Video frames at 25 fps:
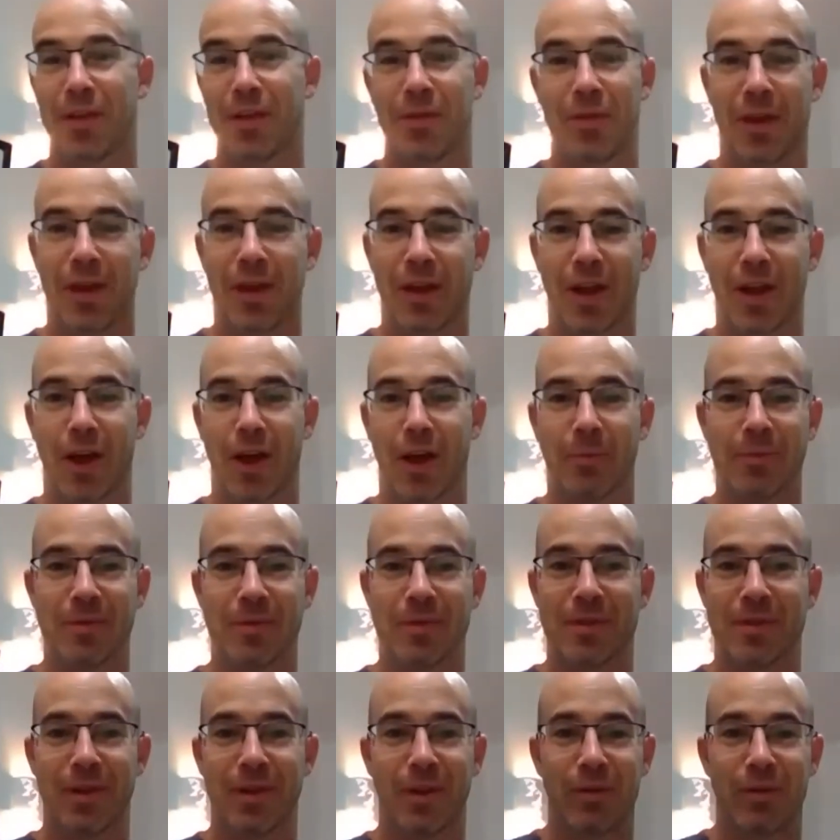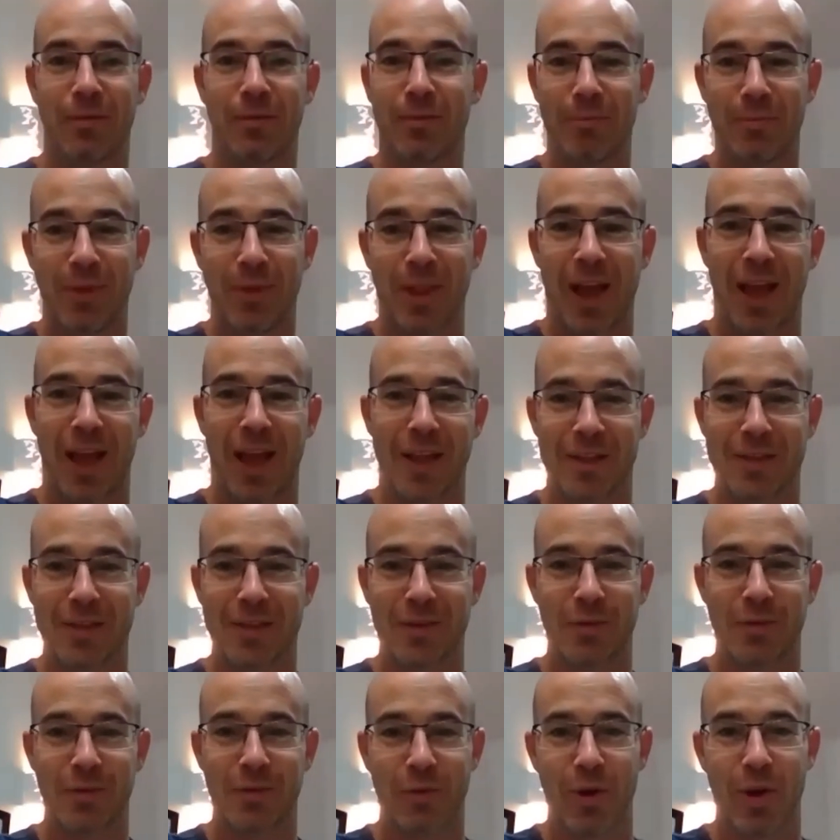I think it helps the plants
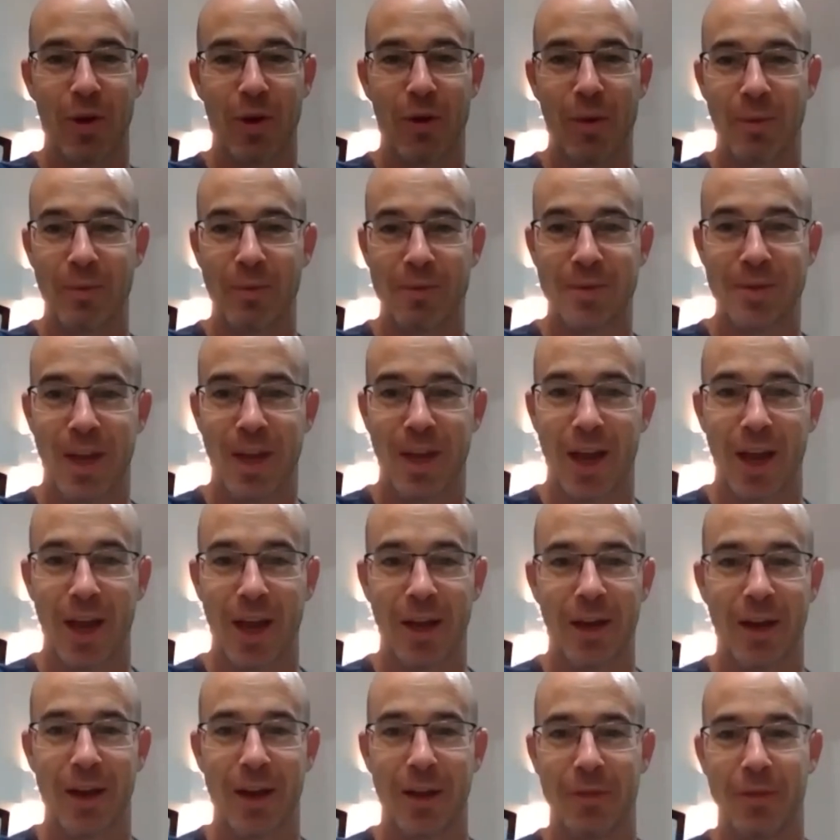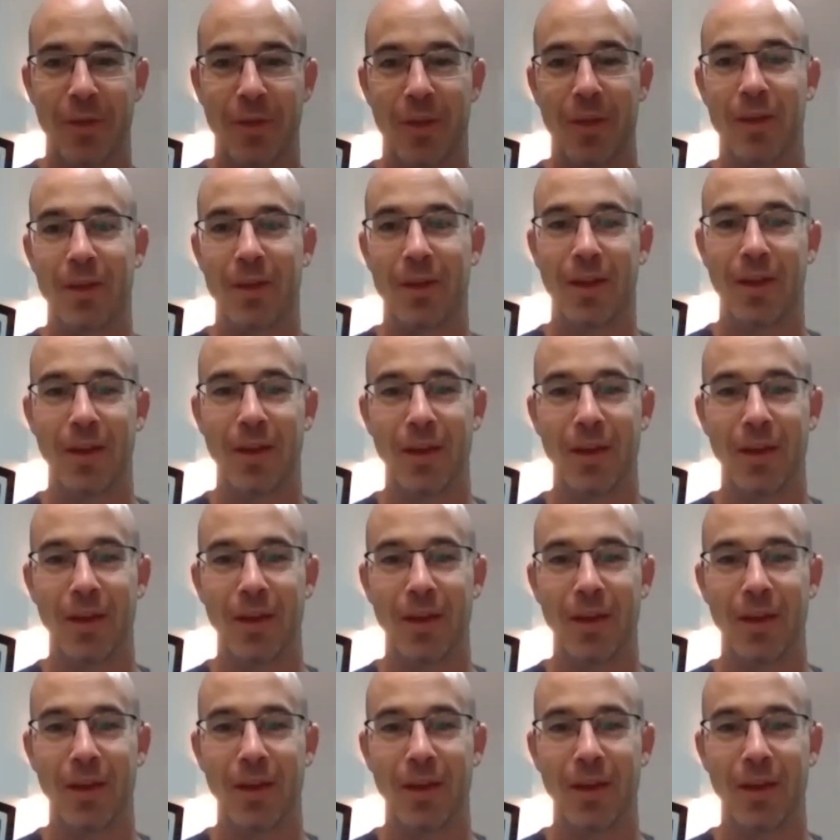grow outside, and I think